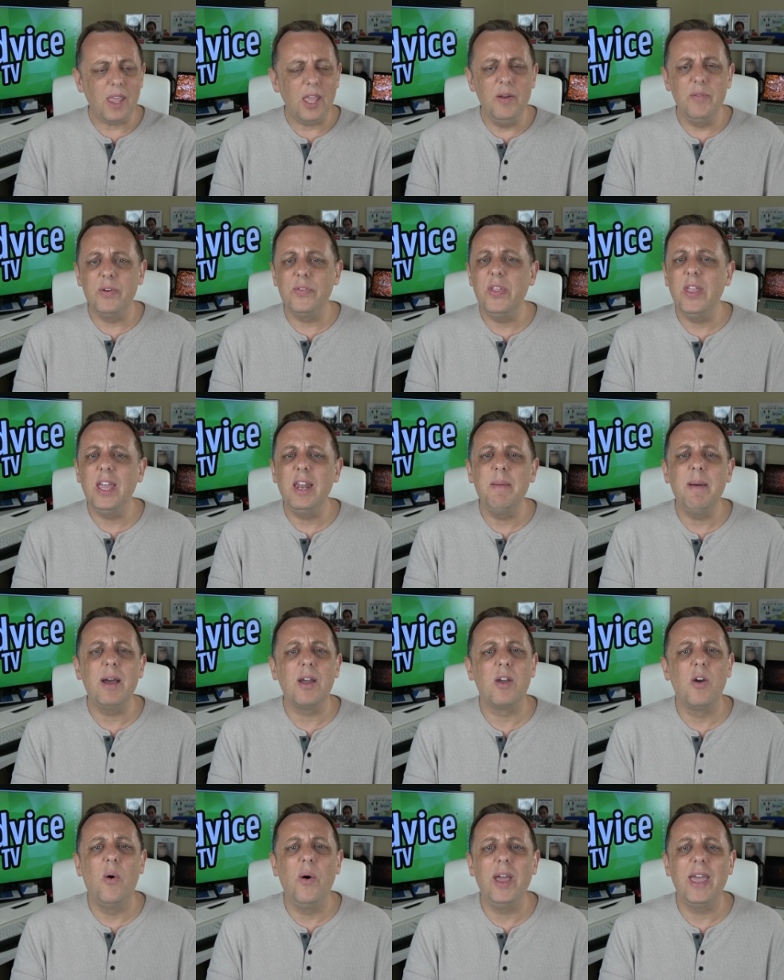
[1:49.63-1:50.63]
if we're thinking
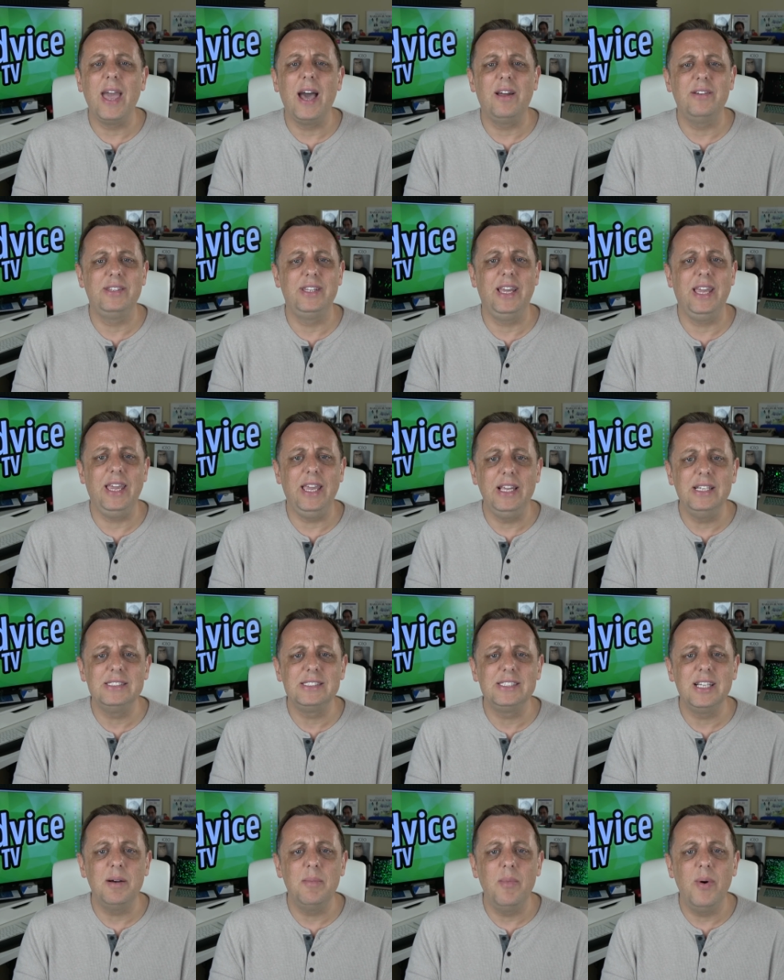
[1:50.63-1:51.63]
about going out to eat
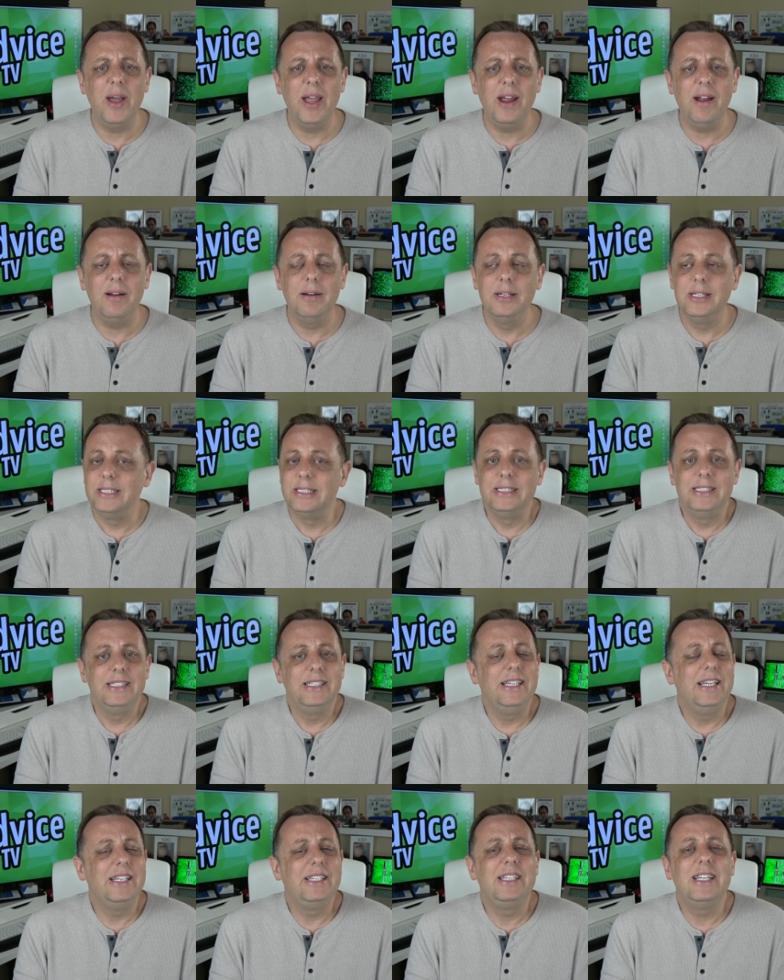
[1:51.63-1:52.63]
somewhere,
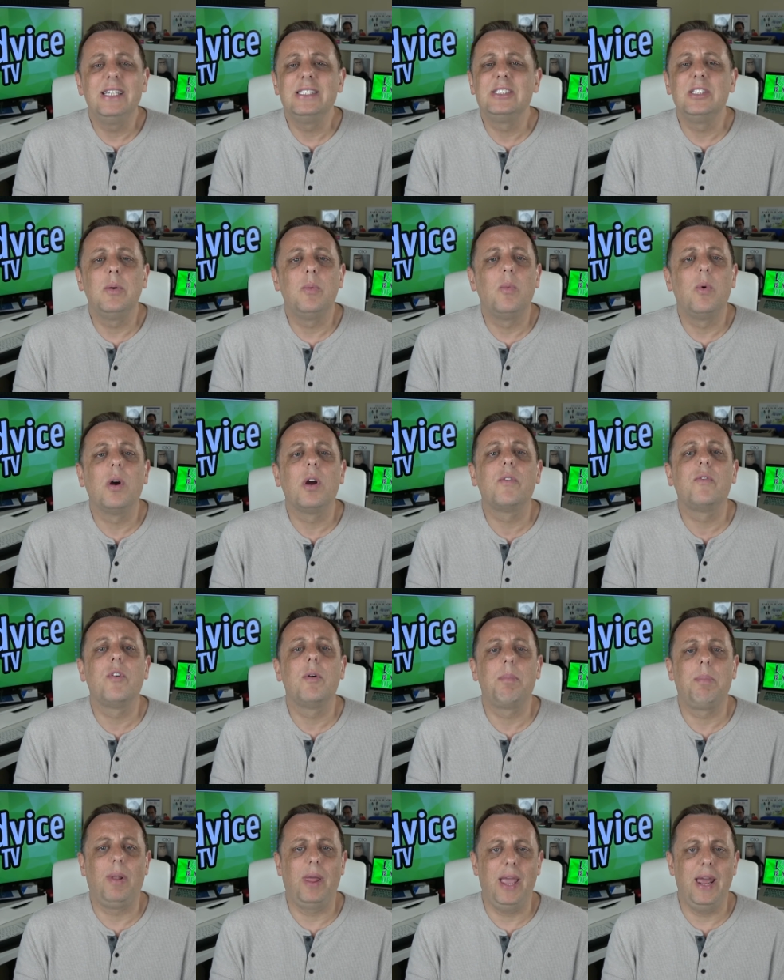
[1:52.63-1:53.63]
it doesn't work
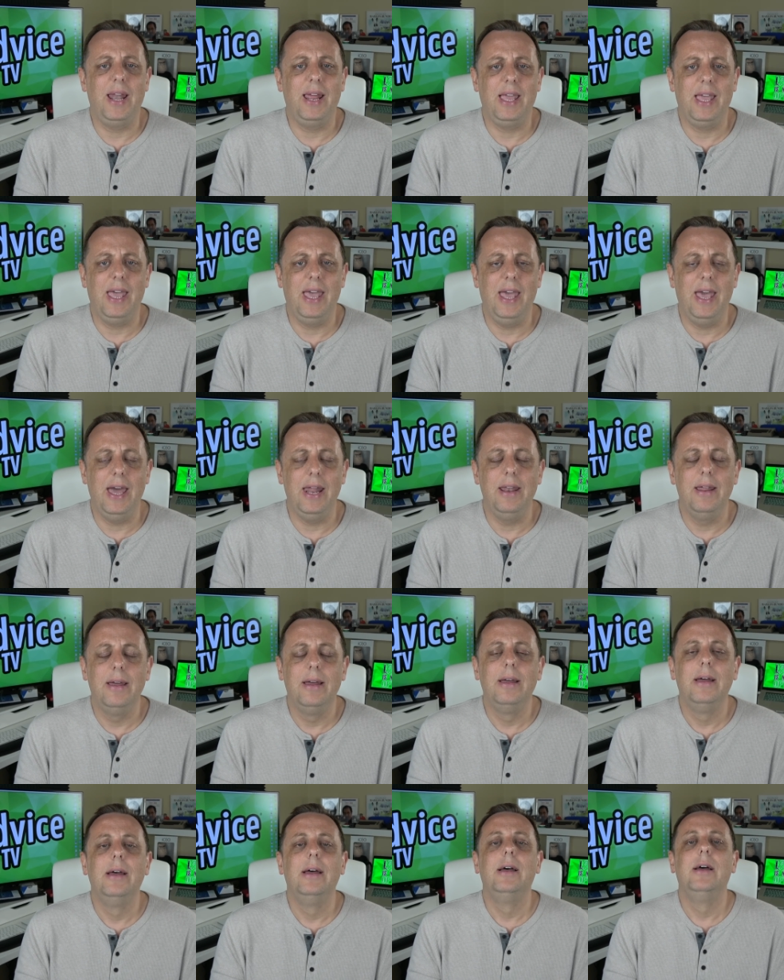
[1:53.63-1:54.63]
for planning ahead.
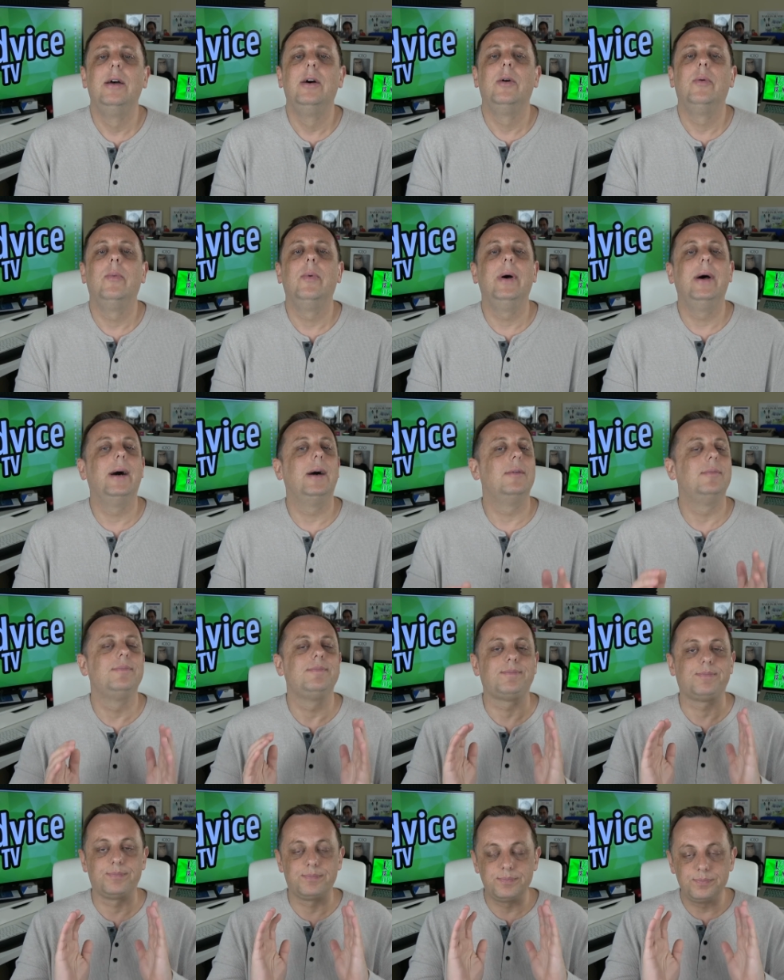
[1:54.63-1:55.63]

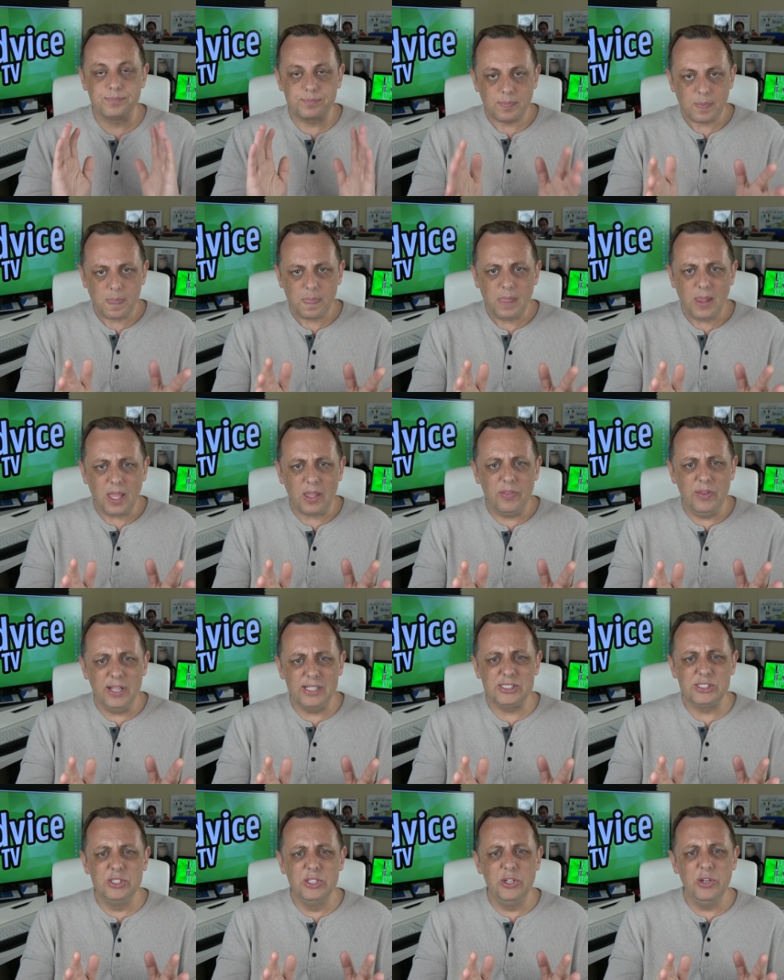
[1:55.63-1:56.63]
Well,
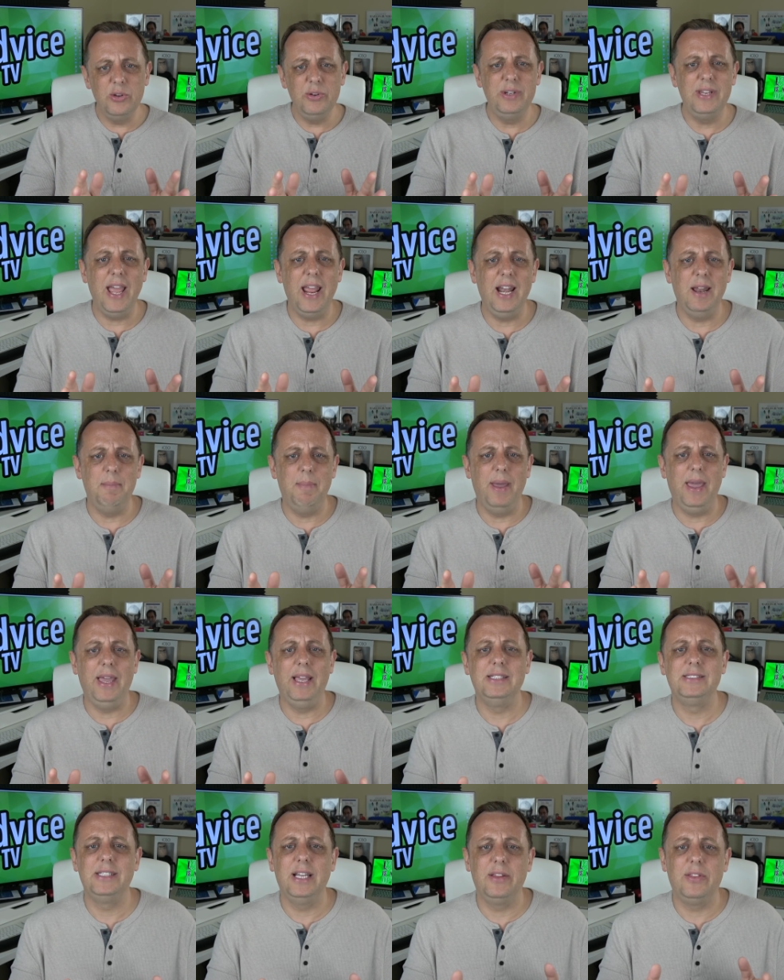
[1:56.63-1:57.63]
this new
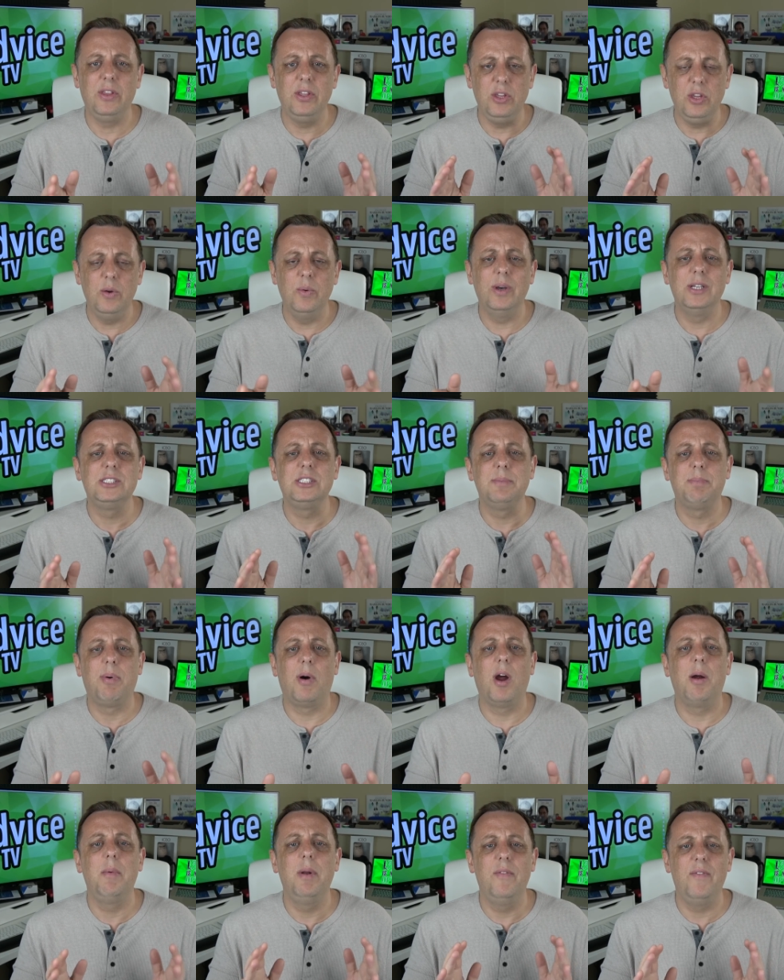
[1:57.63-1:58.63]
database that the U.S.
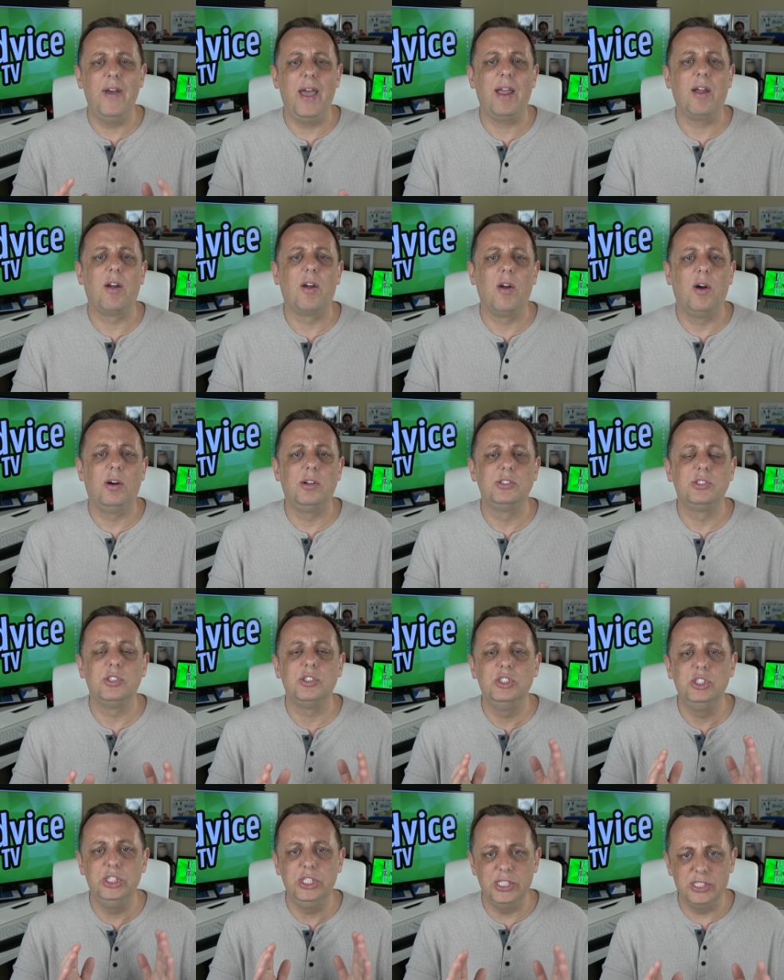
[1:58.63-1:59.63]
Department of
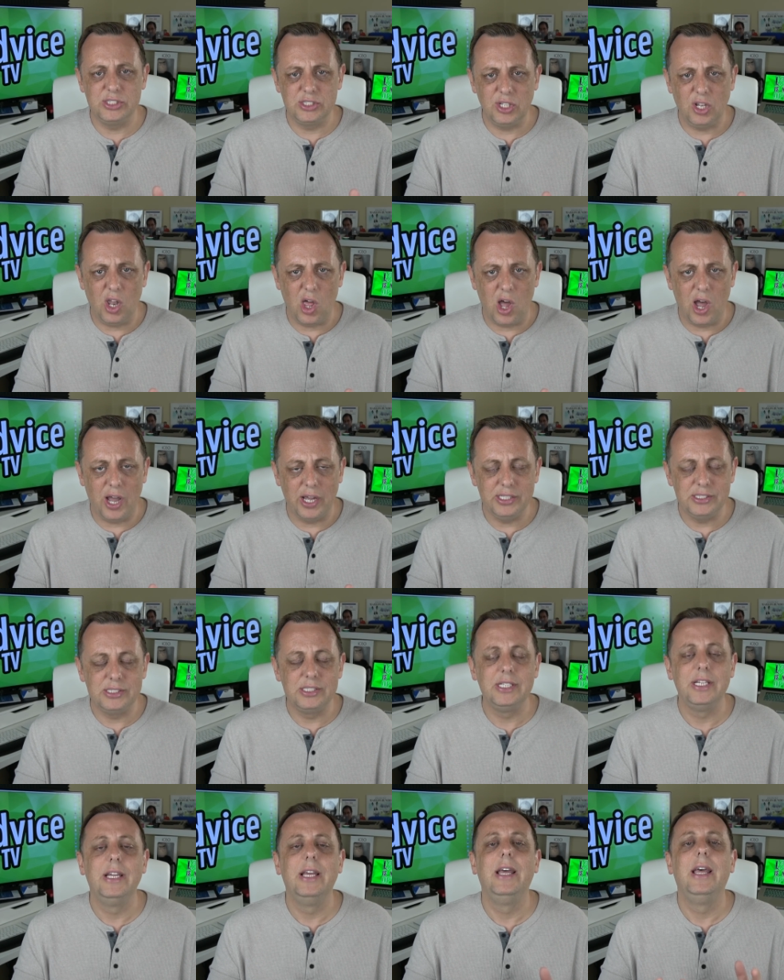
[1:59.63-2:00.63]
Agriculture just
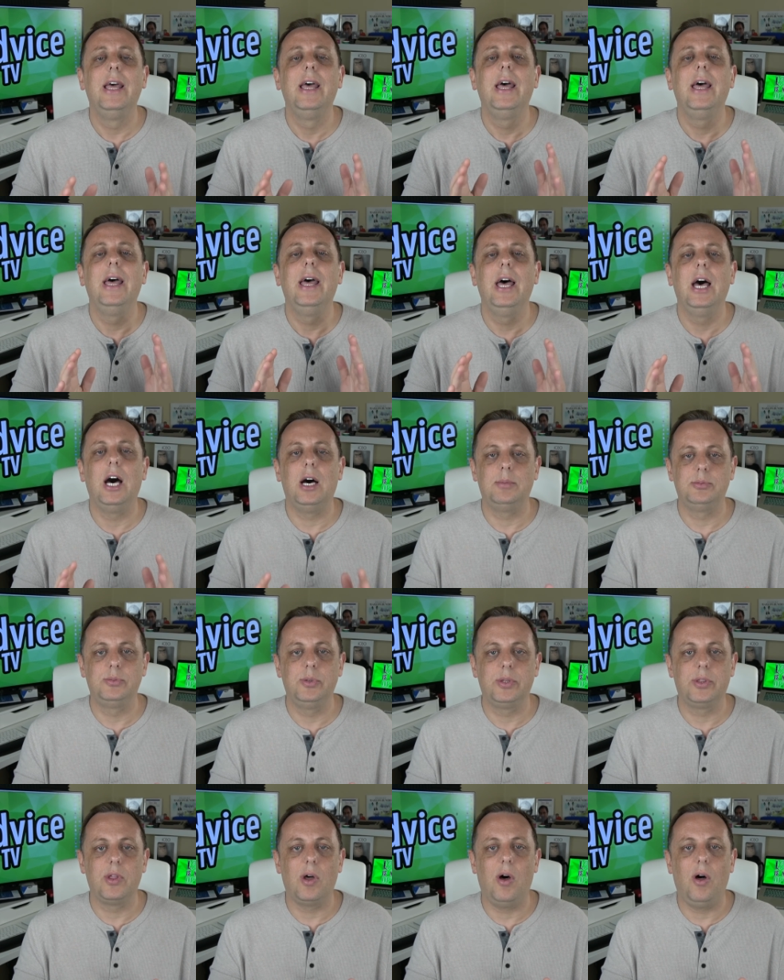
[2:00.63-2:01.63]
launched helps
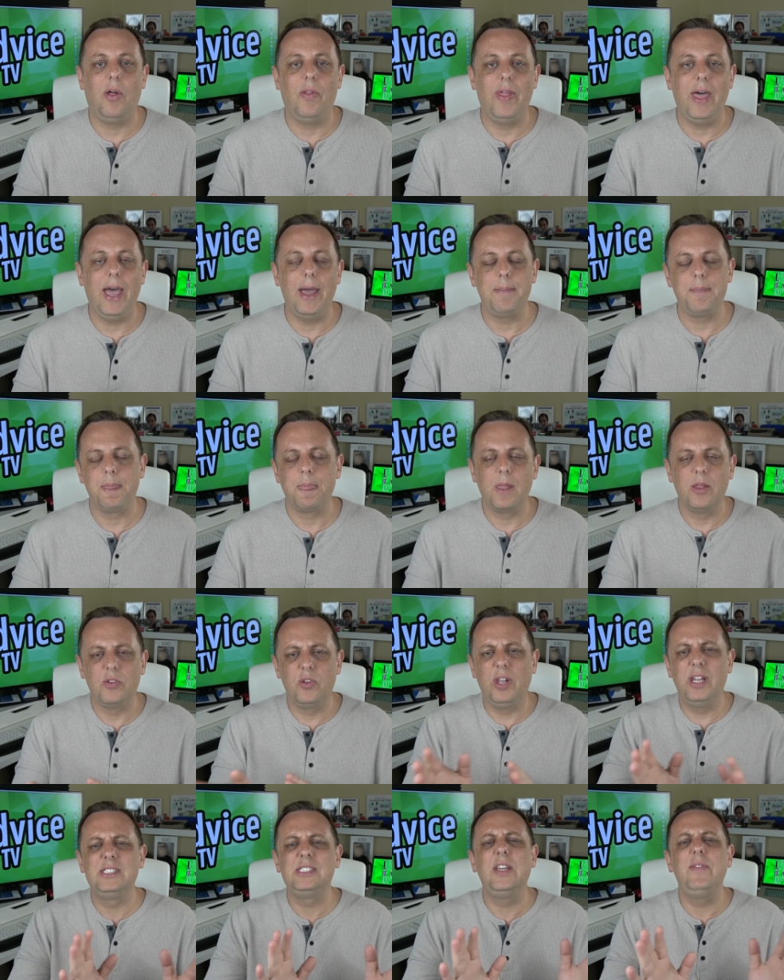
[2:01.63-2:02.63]
with all that.
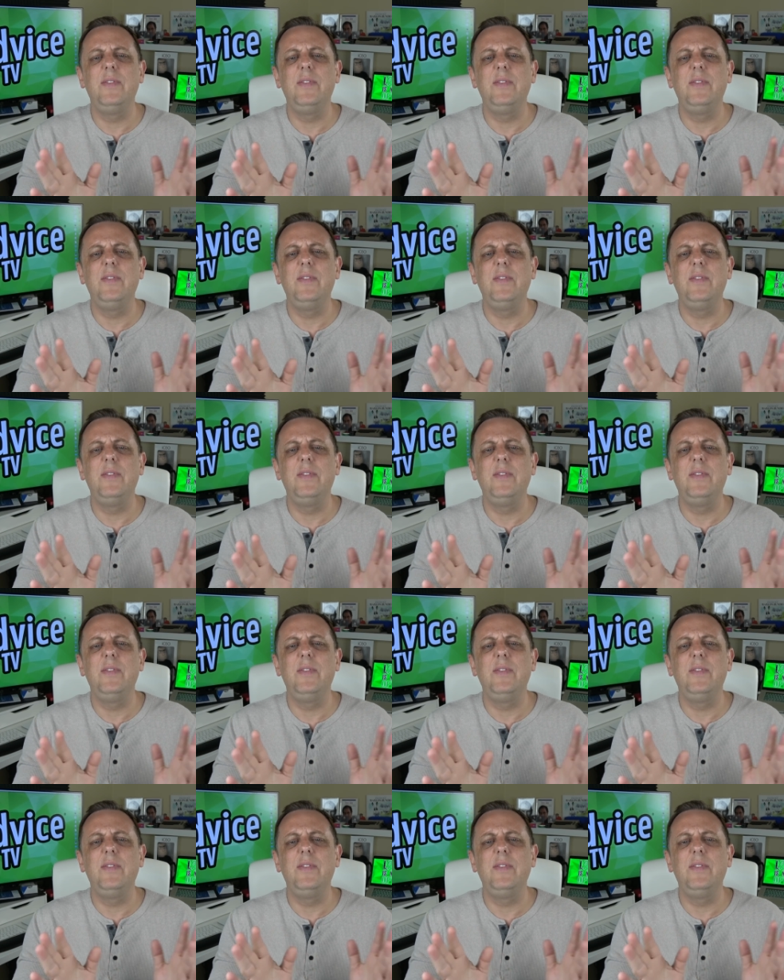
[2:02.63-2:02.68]
So let's